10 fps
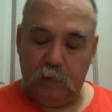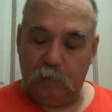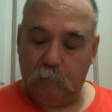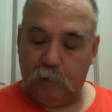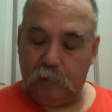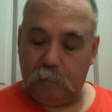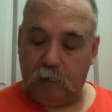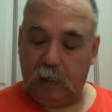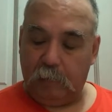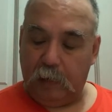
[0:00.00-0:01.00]
wants to
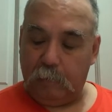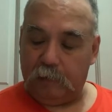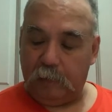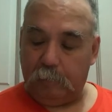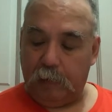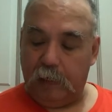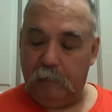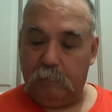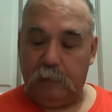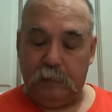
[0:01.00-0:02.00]
brag about how much they paid,
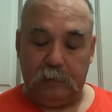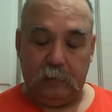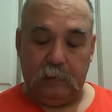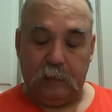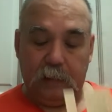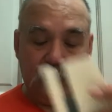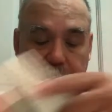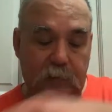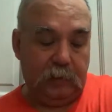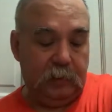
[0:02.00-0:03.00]
but
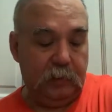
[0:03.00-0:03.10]
that's